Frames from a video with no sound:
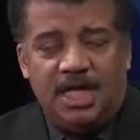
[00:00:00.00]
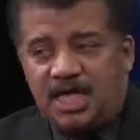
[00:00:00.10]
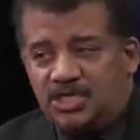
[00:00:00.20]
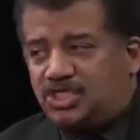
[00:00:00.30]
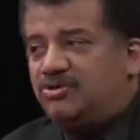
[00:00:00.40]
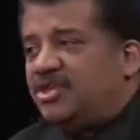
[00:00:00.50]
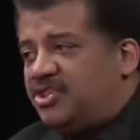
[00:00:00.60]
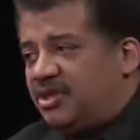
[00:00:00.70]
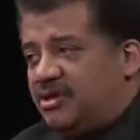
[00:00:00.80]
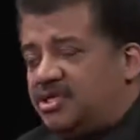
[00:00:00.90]
And string
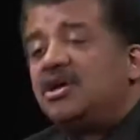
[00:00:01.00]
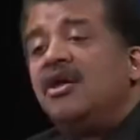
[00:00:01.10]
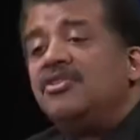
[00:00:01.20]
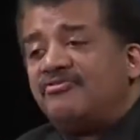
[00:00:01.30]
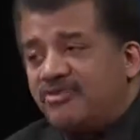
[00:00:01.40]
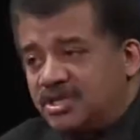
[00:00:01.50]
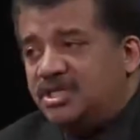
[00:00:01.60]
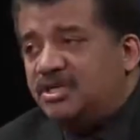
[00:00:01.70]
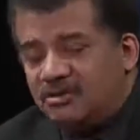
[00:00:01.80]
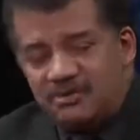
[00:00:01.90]
theorists on the
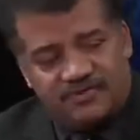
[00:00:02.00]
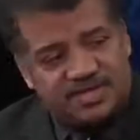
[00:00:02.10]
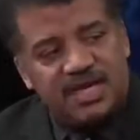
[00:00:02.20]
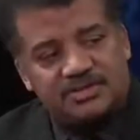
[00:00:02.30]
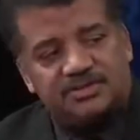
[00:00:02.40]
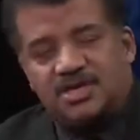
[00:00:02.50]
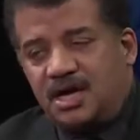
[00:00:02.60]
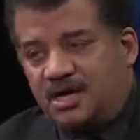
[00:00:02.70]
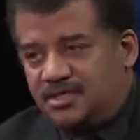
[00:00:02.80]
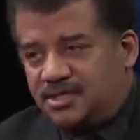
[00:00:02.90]
frontier of this
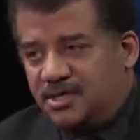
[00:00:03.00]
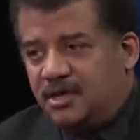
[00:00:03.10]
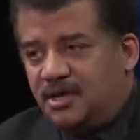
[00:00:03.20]
exercise